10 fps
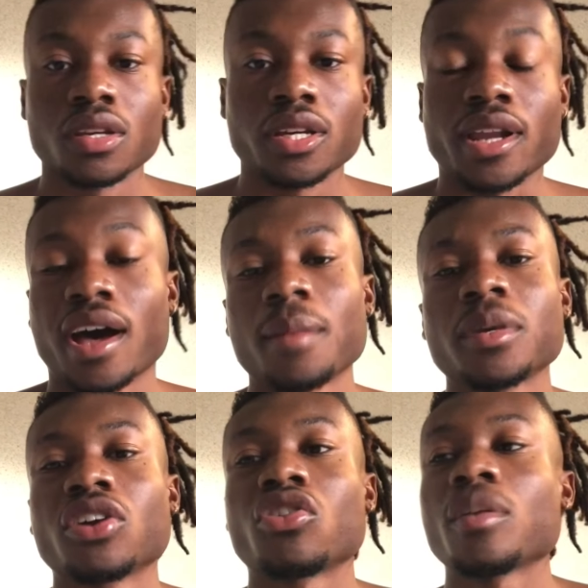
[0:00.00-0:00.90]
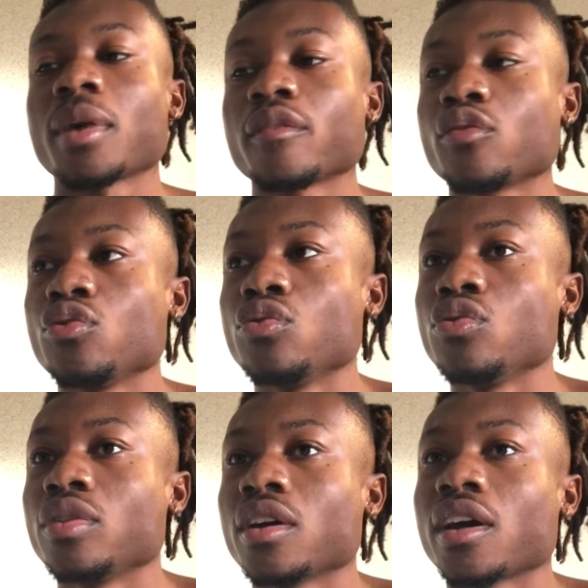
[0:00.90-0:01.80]
Now, I've been growing my
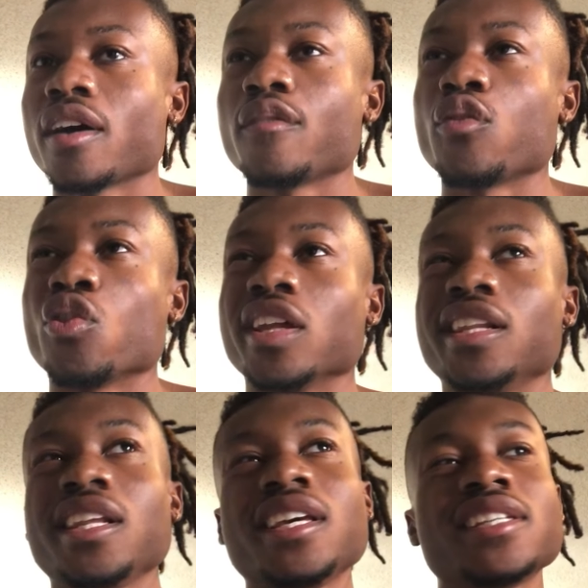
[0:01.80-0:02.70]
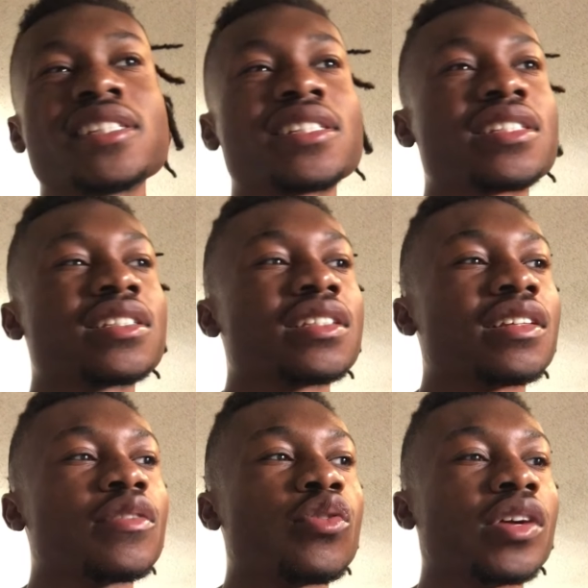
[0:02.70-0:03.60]
food for at least
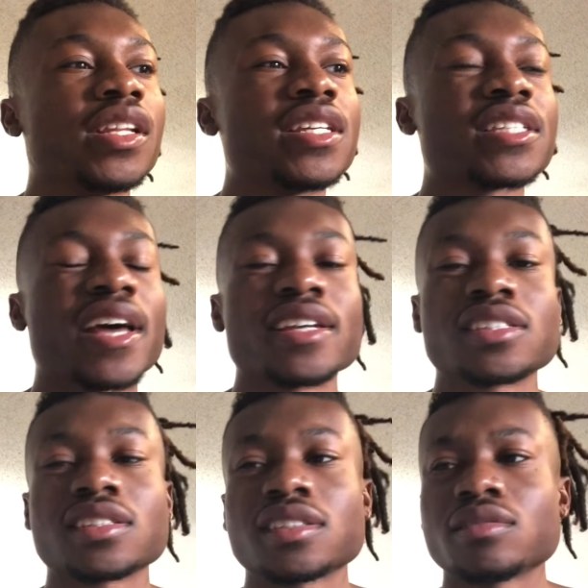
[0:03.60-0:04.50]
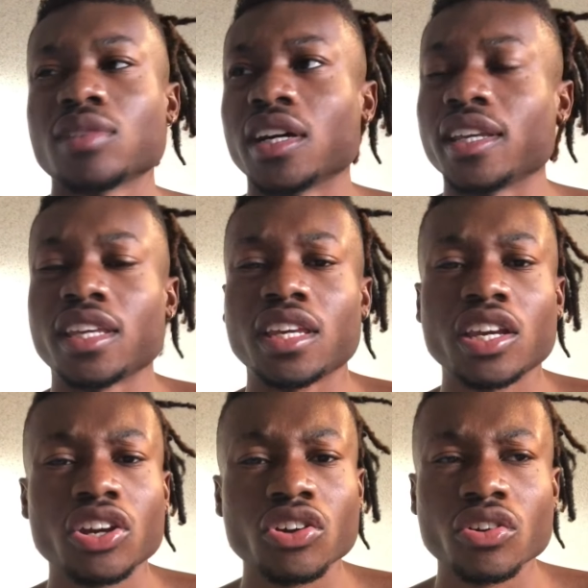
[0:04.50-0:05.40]
like a
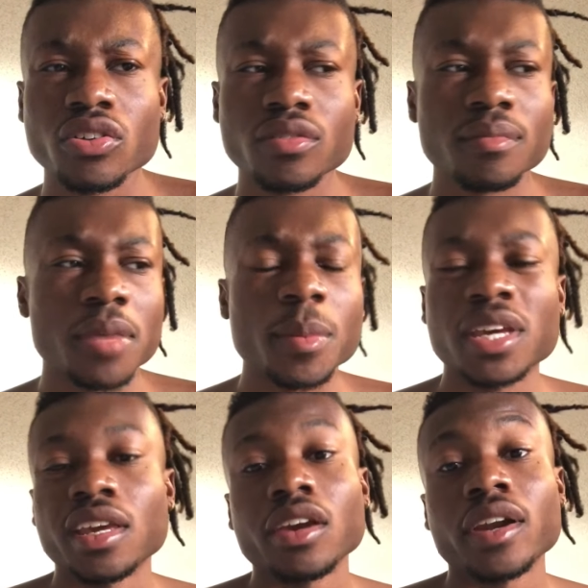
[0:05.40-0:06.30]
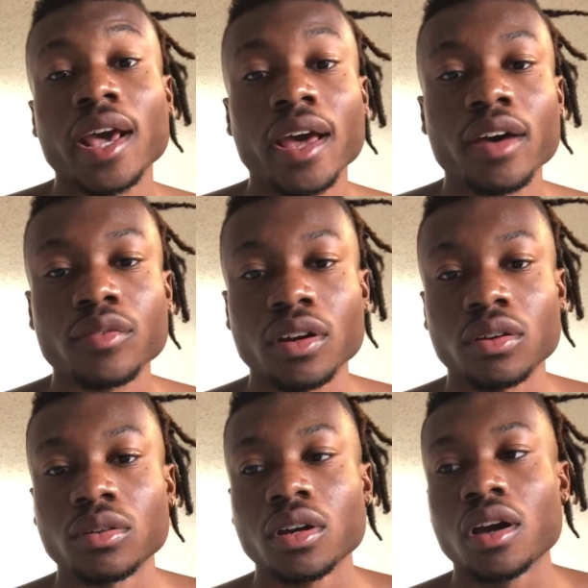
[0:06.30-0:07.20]
year, maybe a year and a half
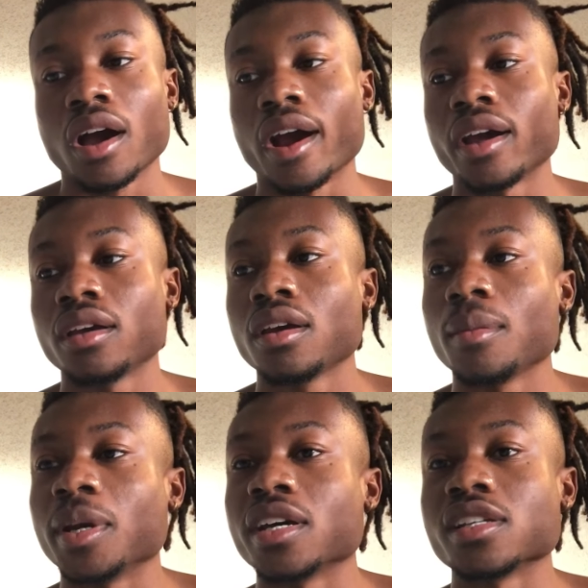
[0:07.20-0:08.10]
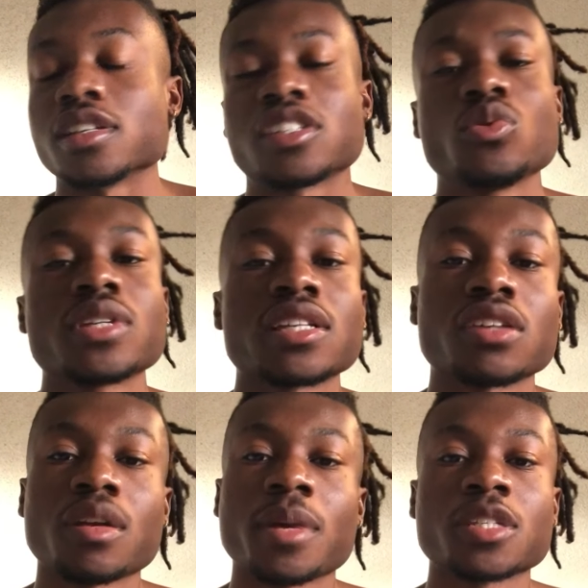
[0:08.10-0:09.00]
now. All right, because as soon as I
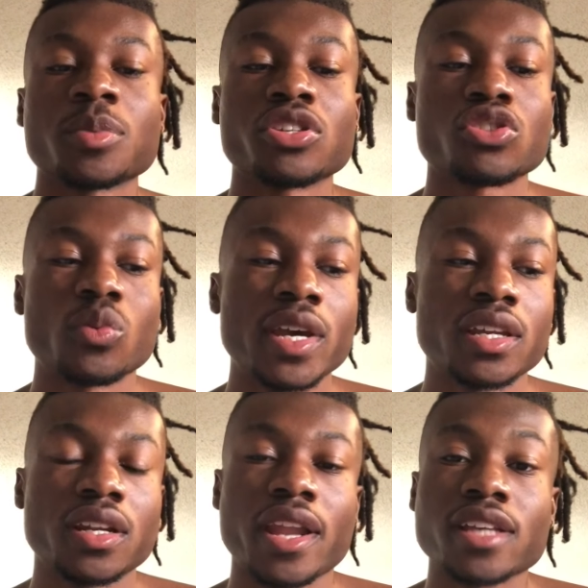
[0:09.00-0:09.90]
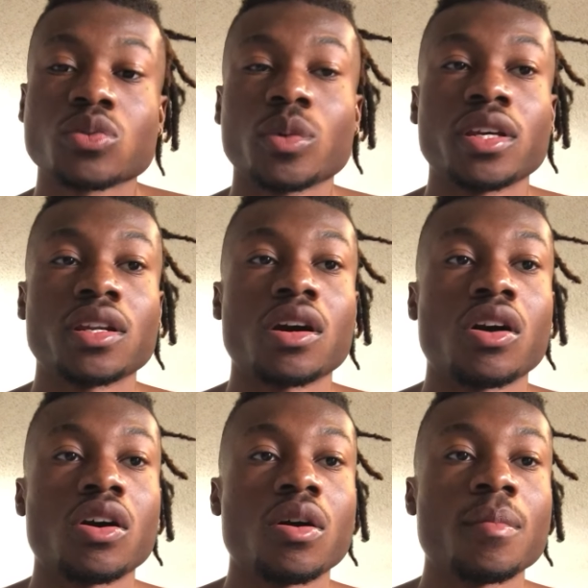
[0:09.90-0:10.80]
started my spiritual awakening, that's when
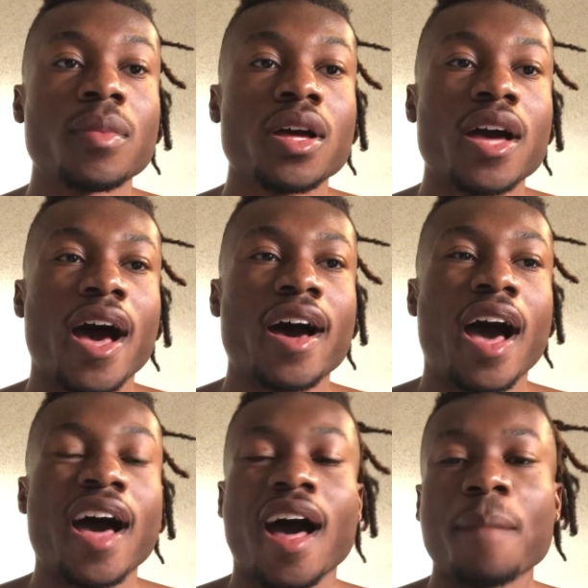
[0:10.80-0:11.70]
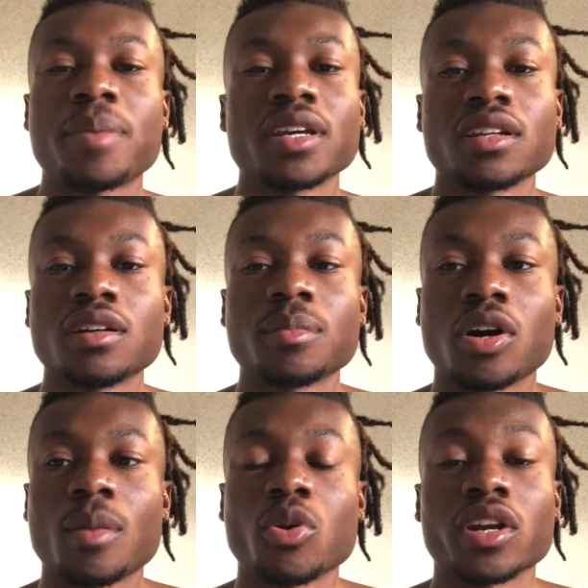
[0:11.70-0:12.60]
I picked up
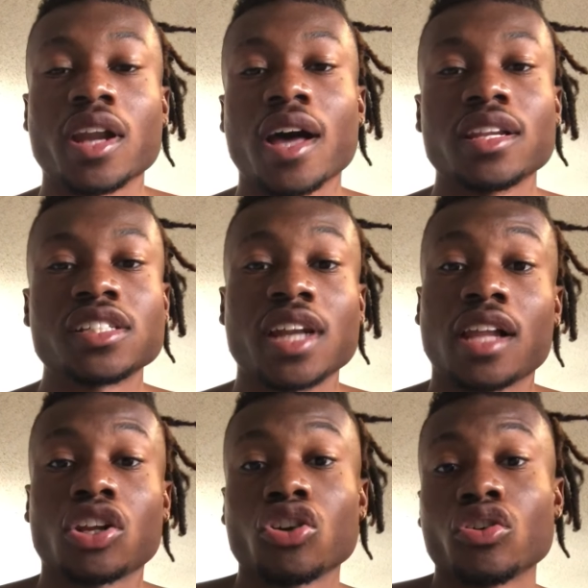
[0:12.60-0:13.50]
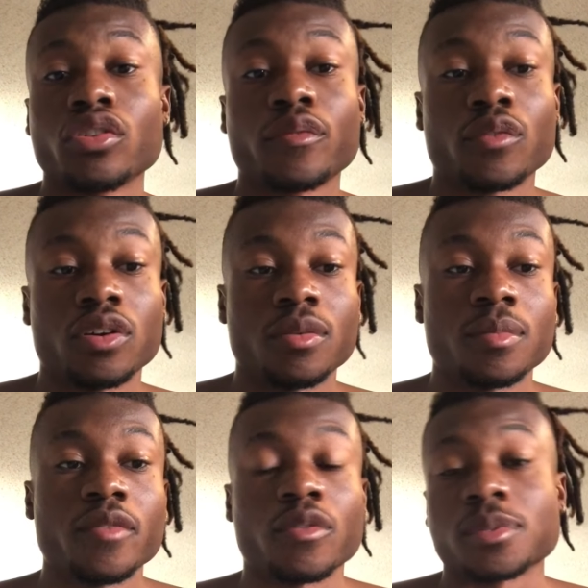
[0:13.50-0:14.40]
on the knowledge, and I learned from
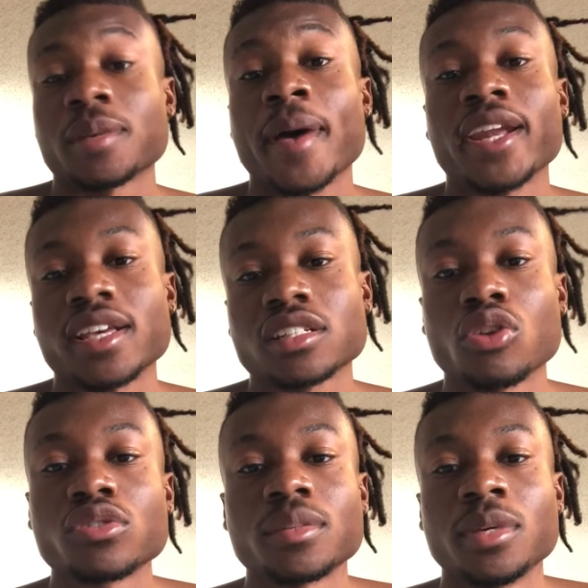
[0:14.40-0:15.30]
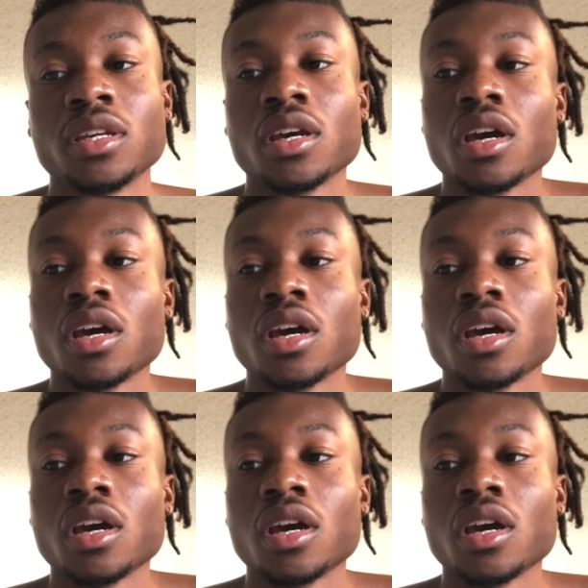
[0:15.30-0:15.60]
somebody that's close to me